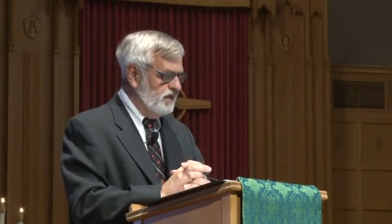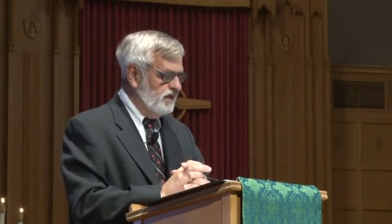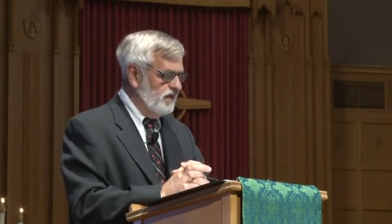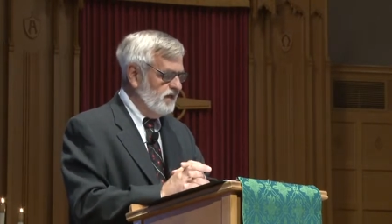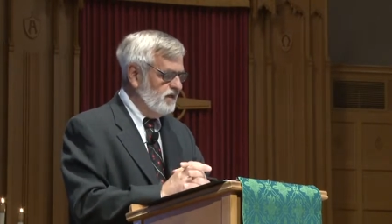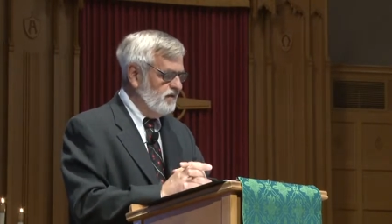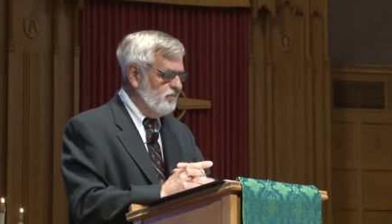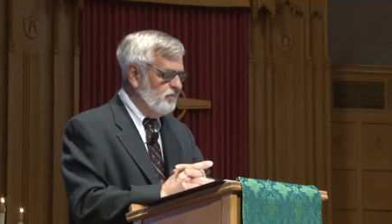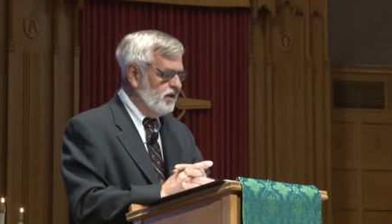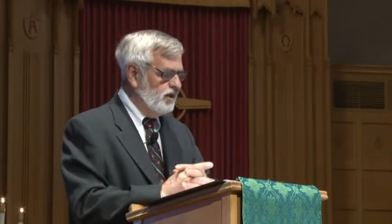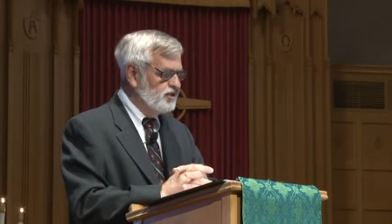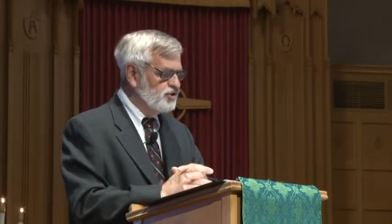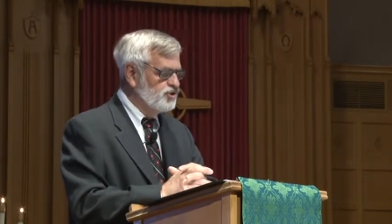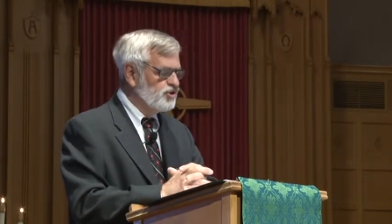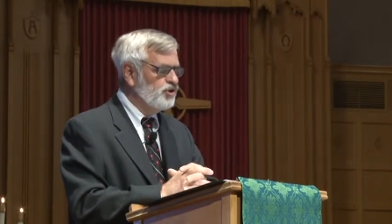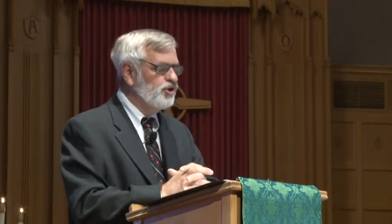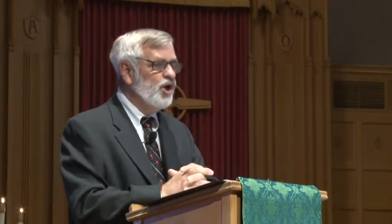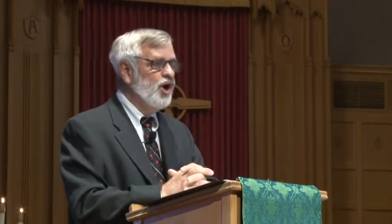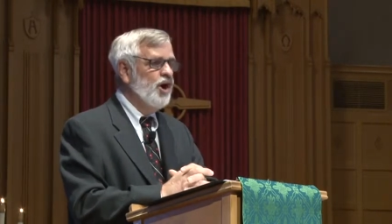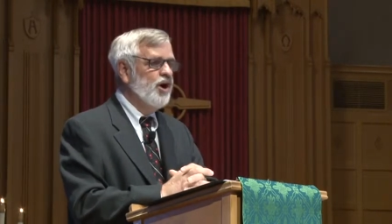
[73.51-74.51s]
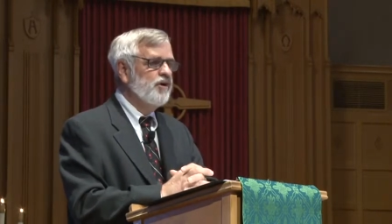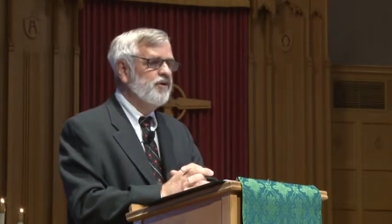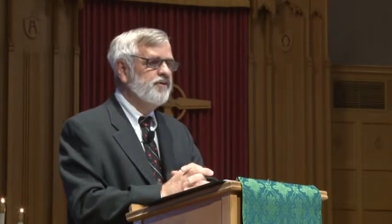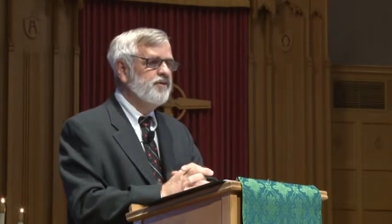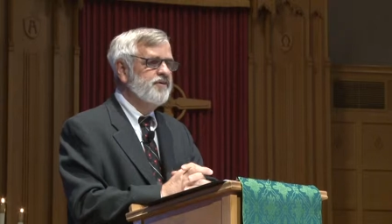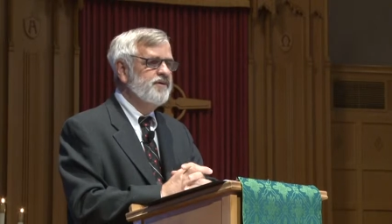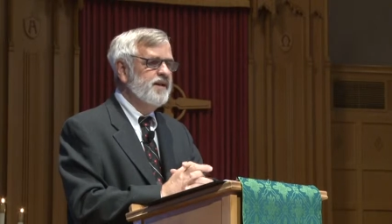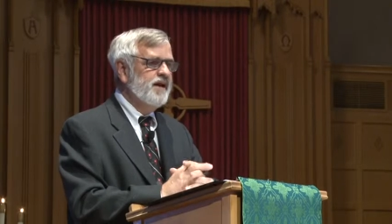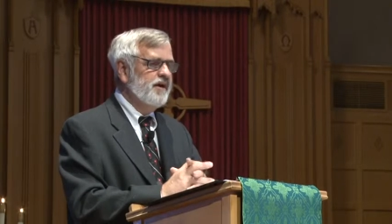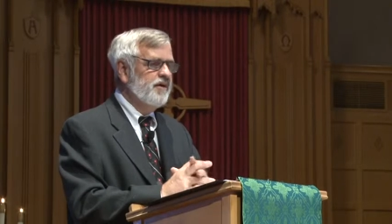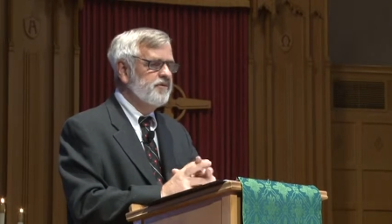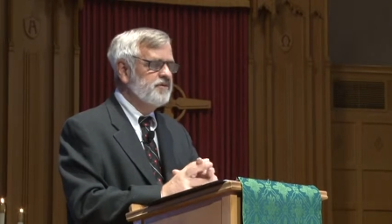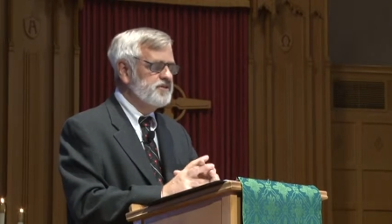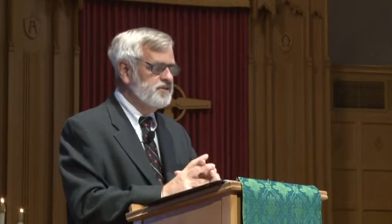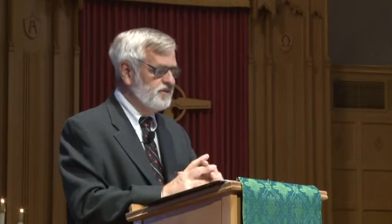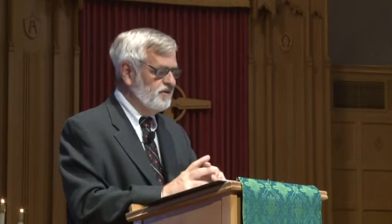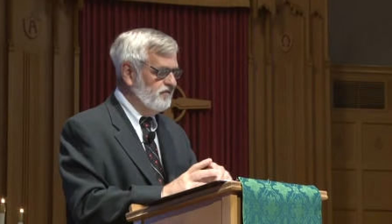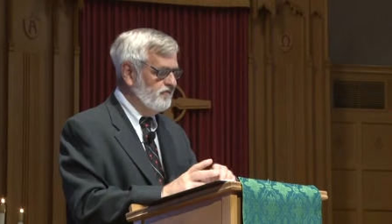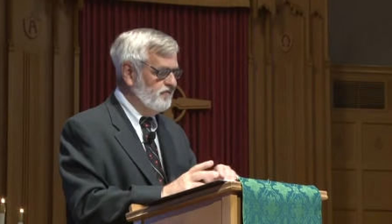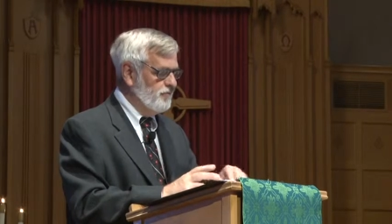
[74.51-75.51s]
in a much longer
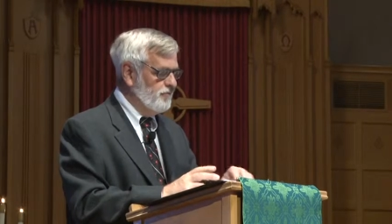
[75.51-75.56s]
narrative